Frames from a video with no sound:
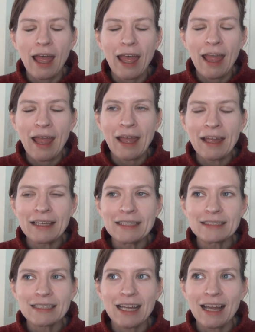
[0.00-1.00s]

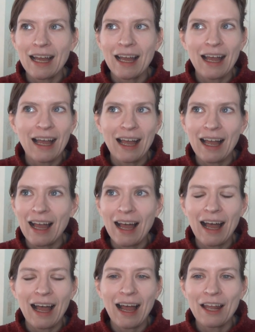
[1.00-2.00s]
And
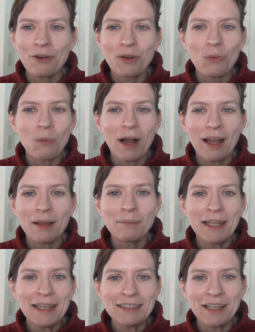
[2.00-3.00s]
I don't know why I
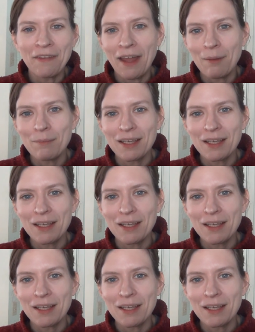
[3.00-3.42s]
blanked on that,